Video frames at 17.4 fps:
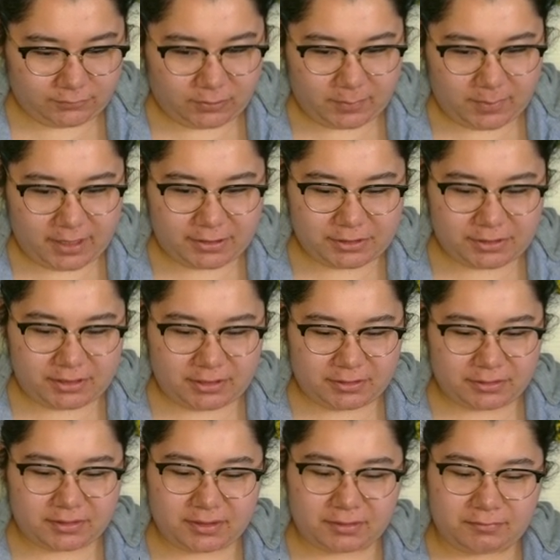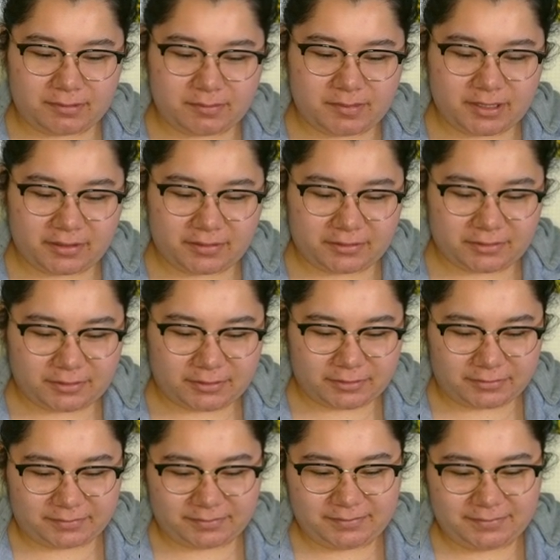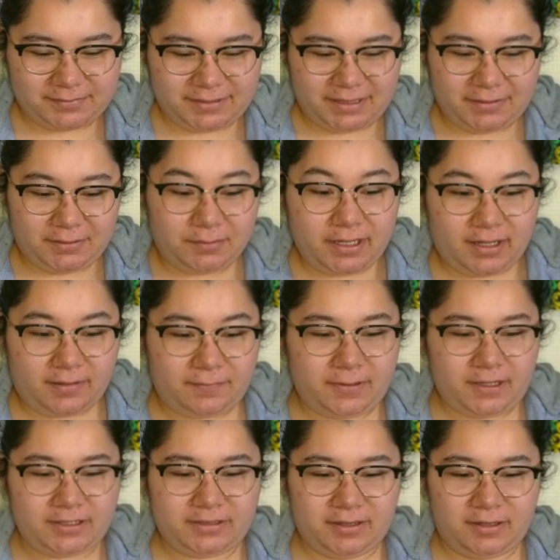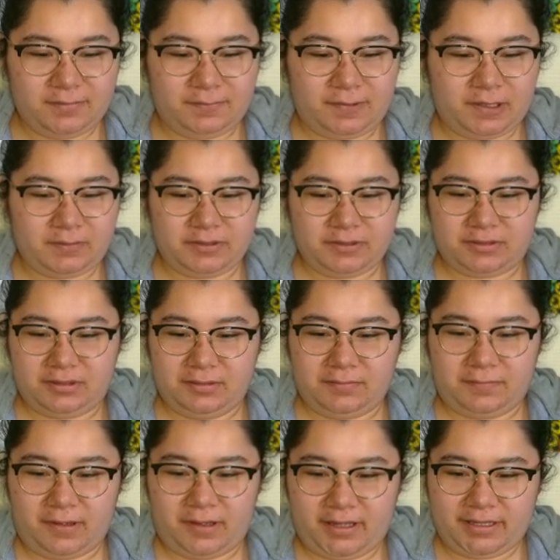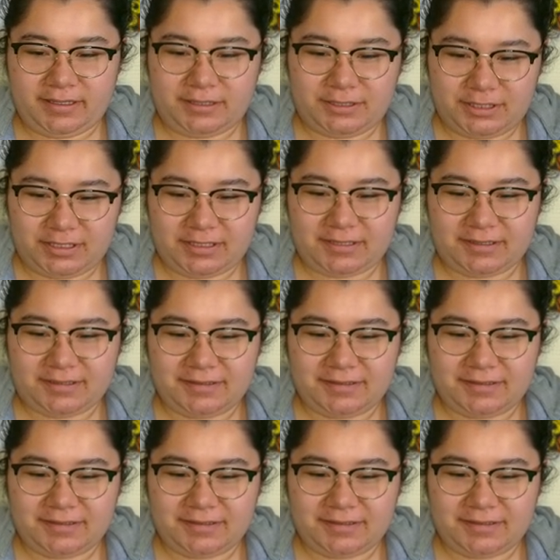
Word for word: Imagine I just like whipped out a slur. Wait, I forgot to unpublish the VOD, shit.